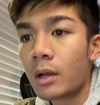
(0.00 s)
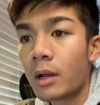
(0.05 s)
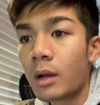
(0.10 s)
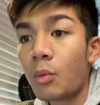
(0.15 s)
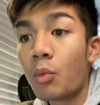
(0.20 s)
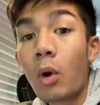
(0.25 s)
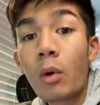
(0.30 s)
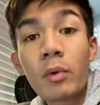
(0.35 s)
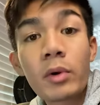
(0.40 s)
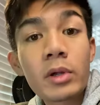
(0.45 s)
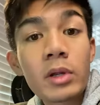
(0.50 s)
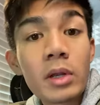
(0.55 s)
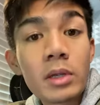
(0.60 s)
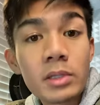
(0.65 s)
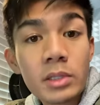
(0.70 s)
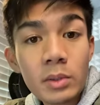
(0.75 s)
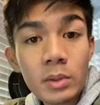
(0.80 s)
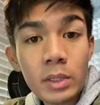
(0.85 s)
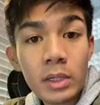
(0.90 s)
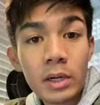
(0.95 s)
What we're going to
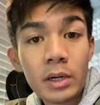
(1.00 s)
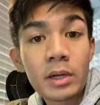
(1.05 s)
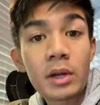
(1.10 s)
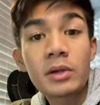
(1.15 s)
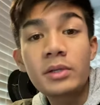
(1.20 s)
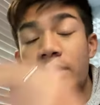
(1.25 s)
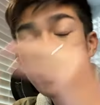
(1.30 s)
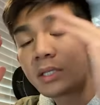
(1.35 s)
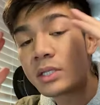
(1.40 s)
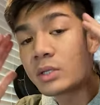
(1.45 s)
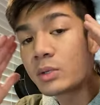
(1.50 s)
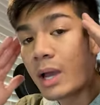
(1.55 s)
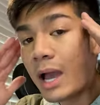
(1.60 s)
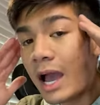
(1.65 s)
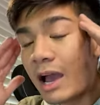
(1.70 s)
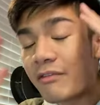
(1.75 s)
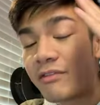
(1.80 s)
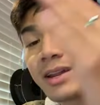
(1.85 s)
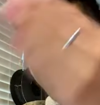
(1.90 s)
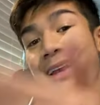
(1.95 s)
do here, since you
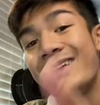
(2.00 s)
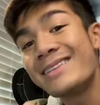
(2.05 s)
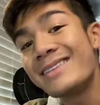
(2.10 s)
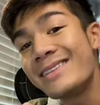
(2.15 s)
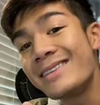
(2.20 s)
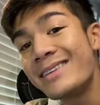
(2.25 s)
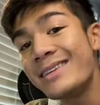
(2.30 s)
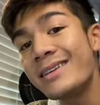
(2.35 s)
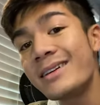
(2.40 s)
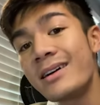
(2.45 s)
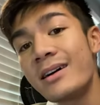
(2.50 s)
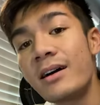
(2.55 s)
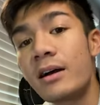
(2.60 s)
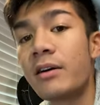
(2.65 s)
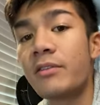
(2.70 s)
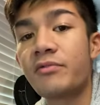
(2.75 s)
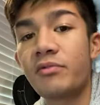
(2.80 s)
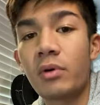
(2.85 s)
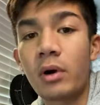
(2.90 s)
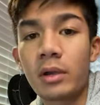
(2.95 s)
have an idea
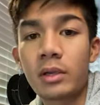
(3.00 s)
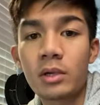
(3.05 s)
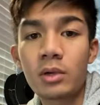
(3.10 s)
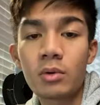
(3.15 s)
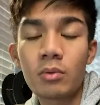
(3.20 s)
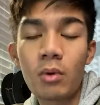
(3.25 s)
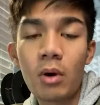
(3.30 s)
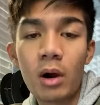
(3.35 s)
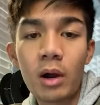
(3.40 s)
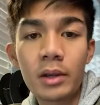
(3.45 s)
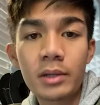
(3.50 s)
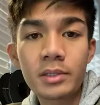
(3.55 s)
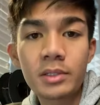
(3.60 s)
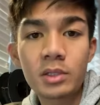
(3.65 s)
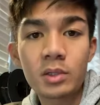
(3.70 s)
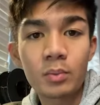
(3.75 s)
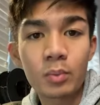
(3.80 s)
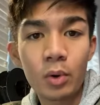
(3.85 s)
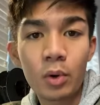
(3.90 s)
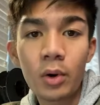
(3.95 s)
of what you want
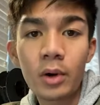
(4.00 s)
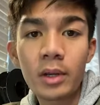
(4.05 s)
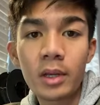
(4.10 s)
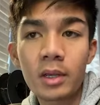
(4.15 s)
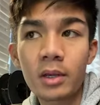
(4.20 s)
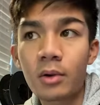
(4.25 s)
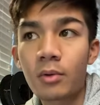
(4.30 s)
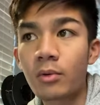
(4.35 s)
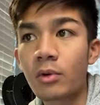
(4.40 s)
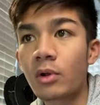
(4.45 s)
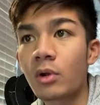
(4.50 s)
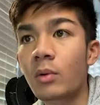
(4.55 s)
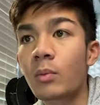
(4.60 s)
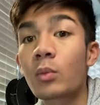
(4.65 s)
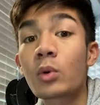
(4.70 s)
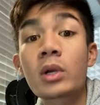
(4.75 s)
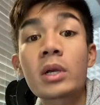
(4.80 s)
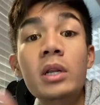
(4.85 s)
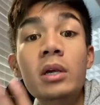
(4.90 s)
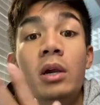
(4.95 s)
to put in your room,
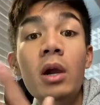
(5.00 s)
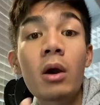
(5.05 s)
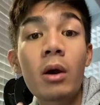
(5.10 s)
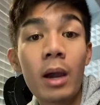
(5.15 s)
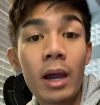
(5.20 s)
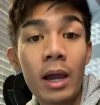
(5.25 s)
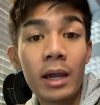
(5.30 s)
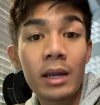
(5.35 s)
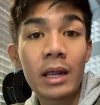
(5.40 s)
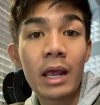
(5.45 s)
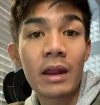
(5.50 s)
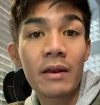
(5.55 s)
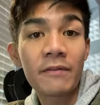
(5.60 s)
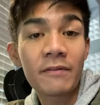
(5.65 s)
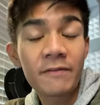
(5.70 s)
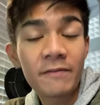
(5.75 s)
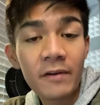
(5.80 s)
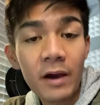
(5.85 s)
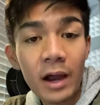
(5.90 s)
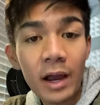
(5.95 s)
we're going to go ahead and
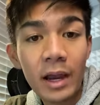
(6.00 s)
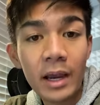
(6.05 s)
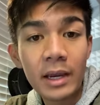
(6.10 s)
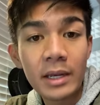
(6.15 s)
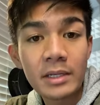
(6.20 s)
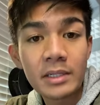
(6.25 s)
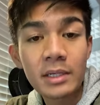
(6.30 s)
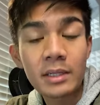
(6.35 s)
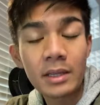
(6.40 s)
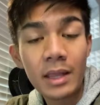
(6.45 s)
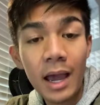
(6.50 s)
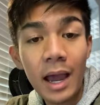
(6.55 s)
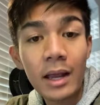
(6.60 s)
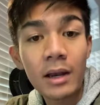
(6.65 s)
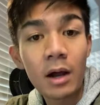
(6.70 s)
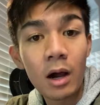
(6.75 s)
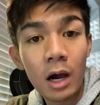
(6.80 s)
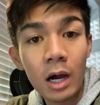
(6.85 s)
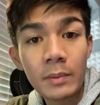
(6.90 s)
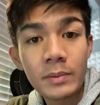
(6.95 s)
find
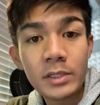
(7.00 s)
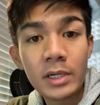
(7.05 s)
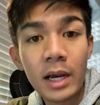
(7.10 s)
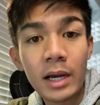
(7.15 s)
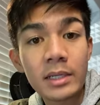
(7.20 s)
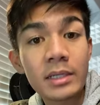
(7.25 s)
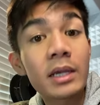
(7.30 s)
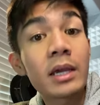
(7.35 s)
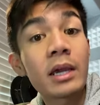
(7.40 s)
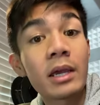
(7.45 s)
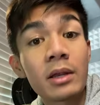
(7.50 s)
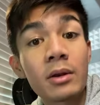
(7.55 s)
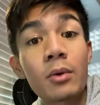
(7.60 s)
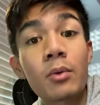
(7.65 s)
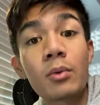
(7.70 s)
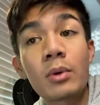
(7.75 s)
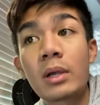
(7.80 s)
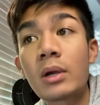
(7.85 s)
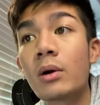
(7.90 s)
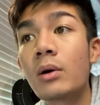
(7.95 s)
that object
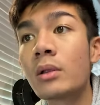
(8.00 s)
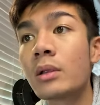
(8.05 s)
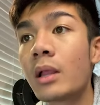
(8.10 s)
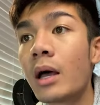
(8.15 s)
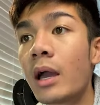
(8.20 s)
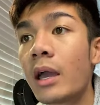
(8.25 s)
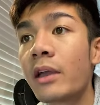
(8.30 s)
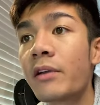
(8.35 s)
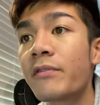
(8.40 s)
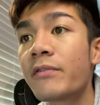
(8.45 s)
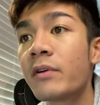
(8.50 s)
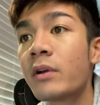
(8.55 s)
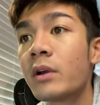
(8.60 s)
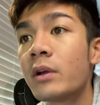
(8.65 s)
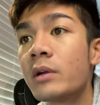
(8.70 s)
in real life.